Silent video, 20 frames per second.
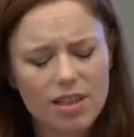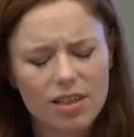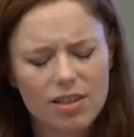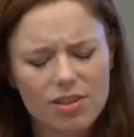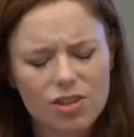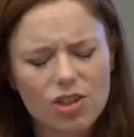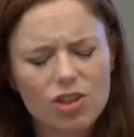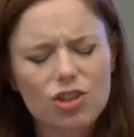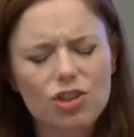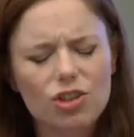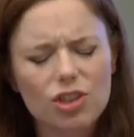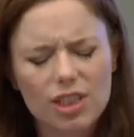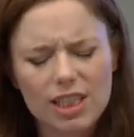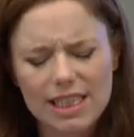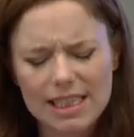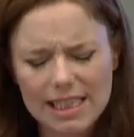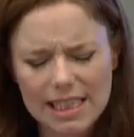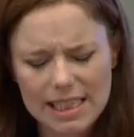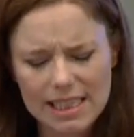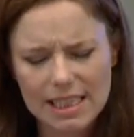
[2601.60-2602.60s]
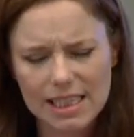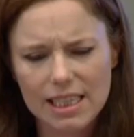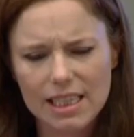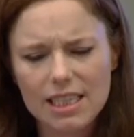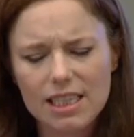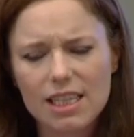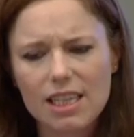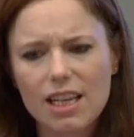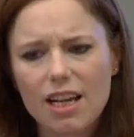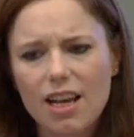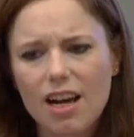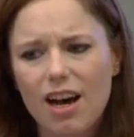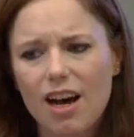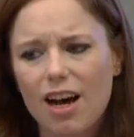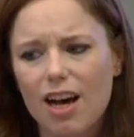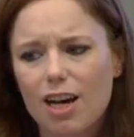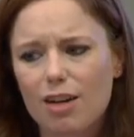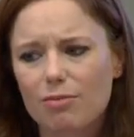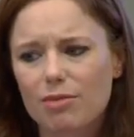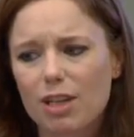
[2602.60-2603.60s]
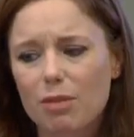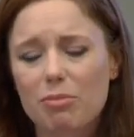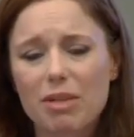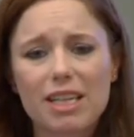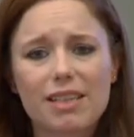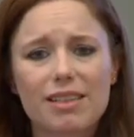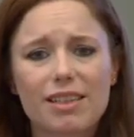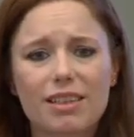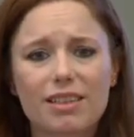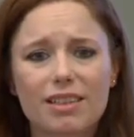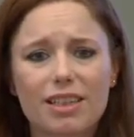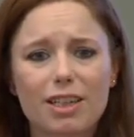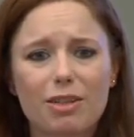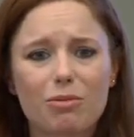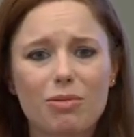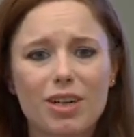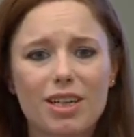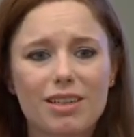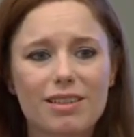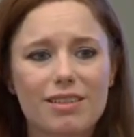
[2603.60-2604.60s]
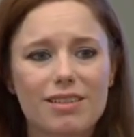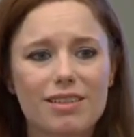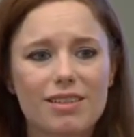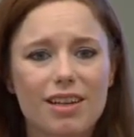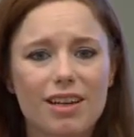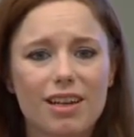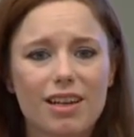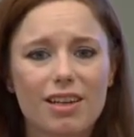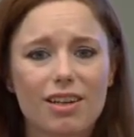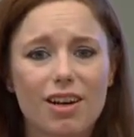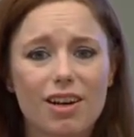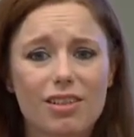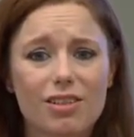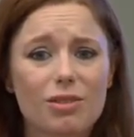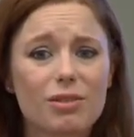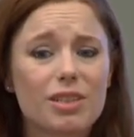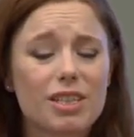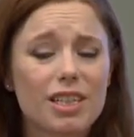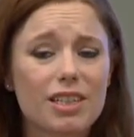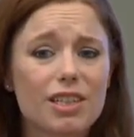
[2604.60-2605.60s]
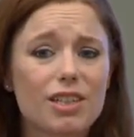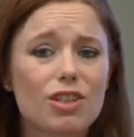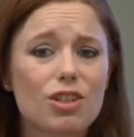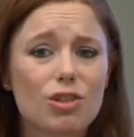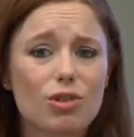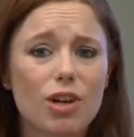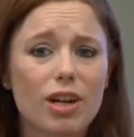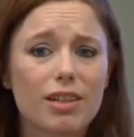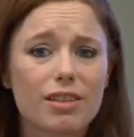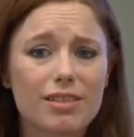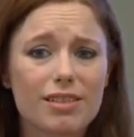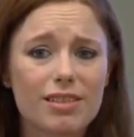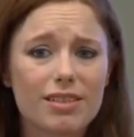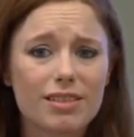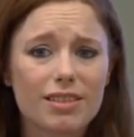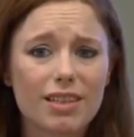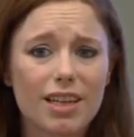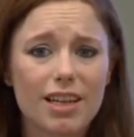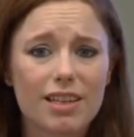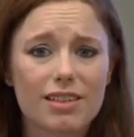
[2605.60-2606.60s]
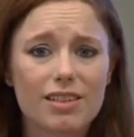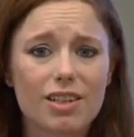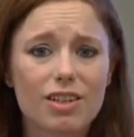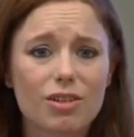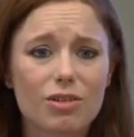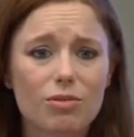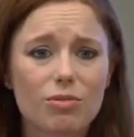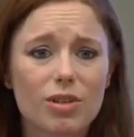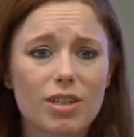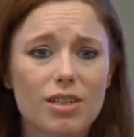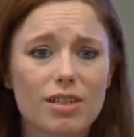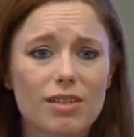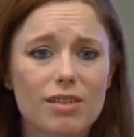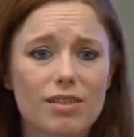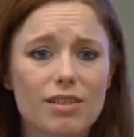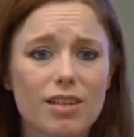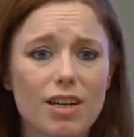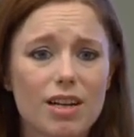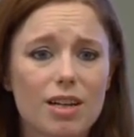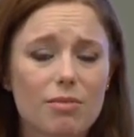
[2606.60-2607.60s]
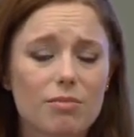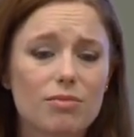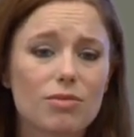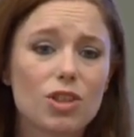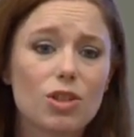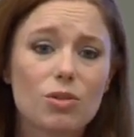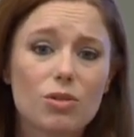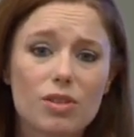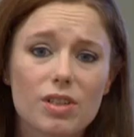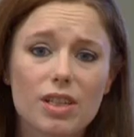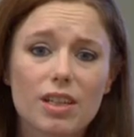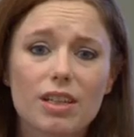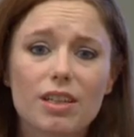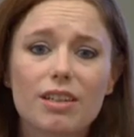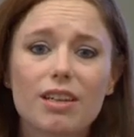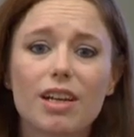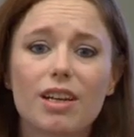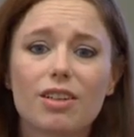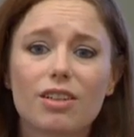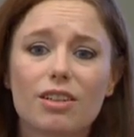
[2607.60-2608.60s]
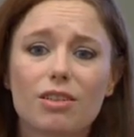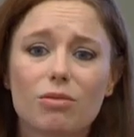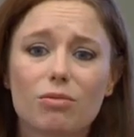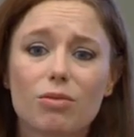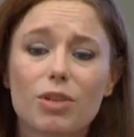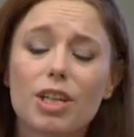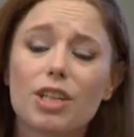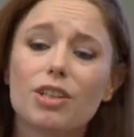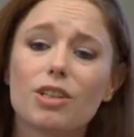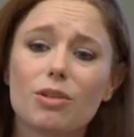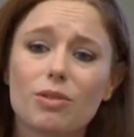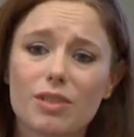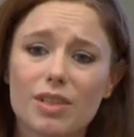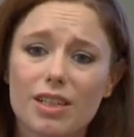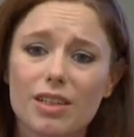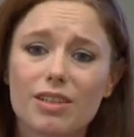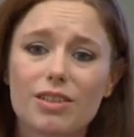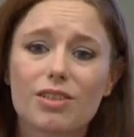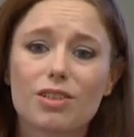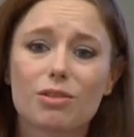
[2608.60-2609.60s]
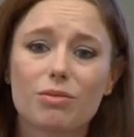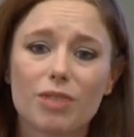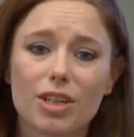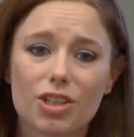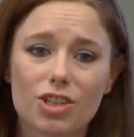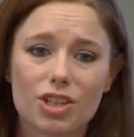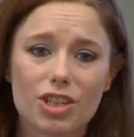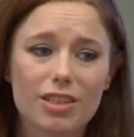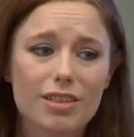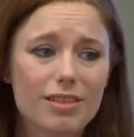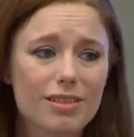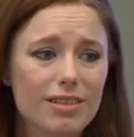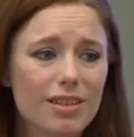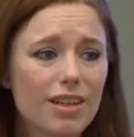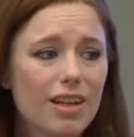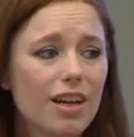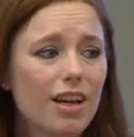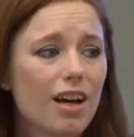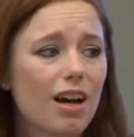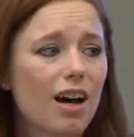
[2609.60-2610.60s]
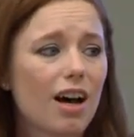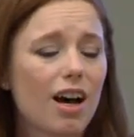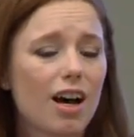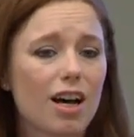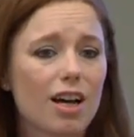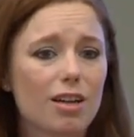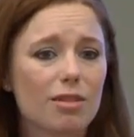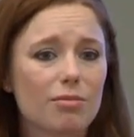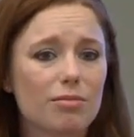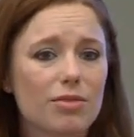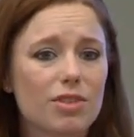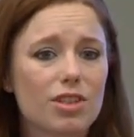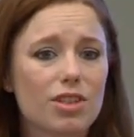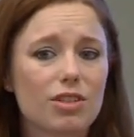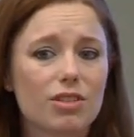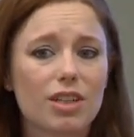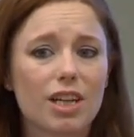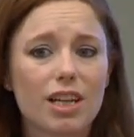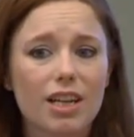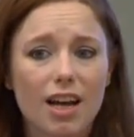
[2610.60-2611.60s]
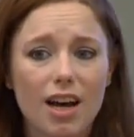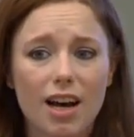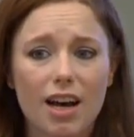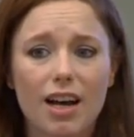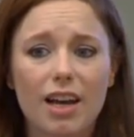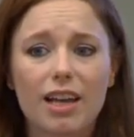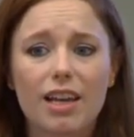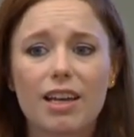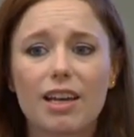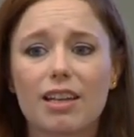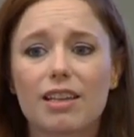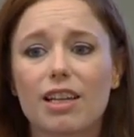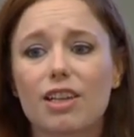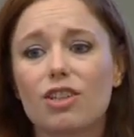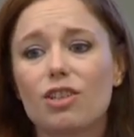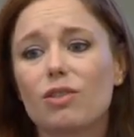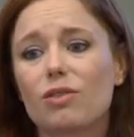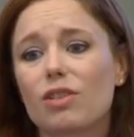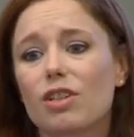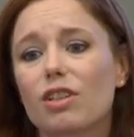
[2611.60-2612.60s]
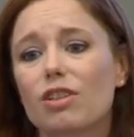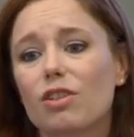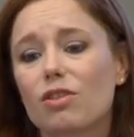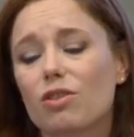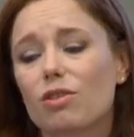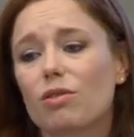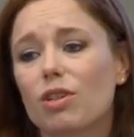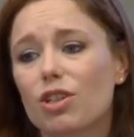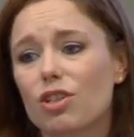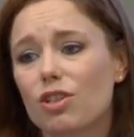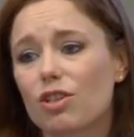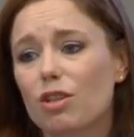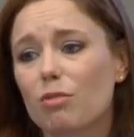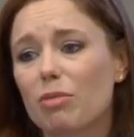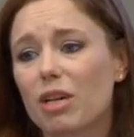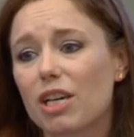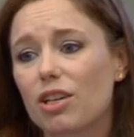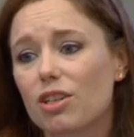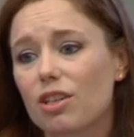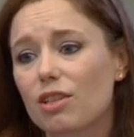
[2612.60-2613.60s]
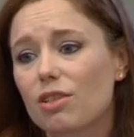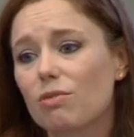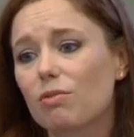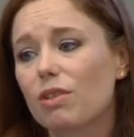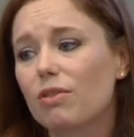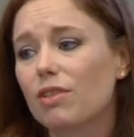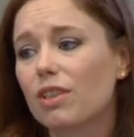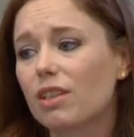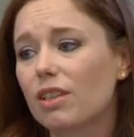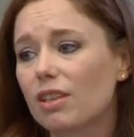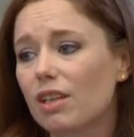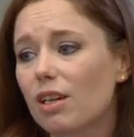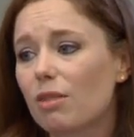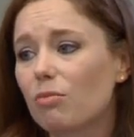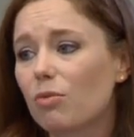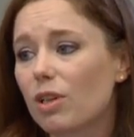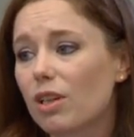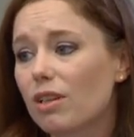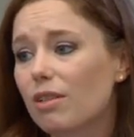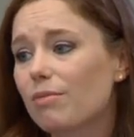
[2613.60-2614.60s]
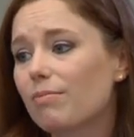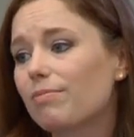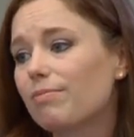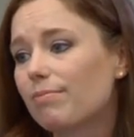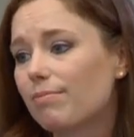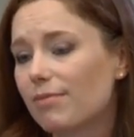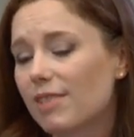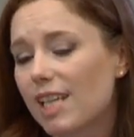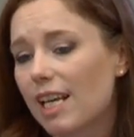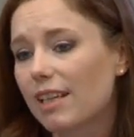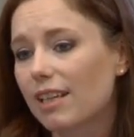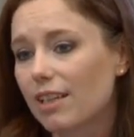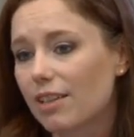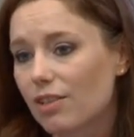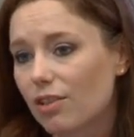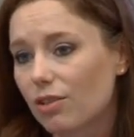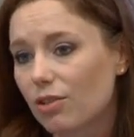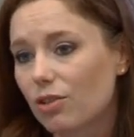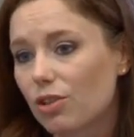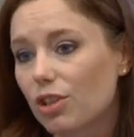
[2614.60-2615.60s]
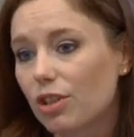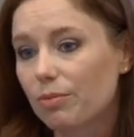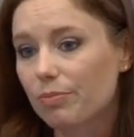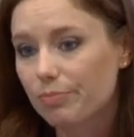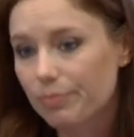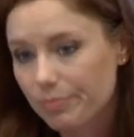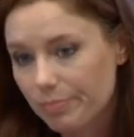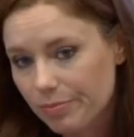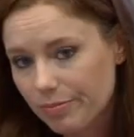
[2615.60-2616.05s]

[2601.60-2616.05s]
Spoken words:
surgical assistant that basically was also addicted to drugs, and so was using and reusing syringes to get high, and then using those syringes on patients, refilling them with saline solution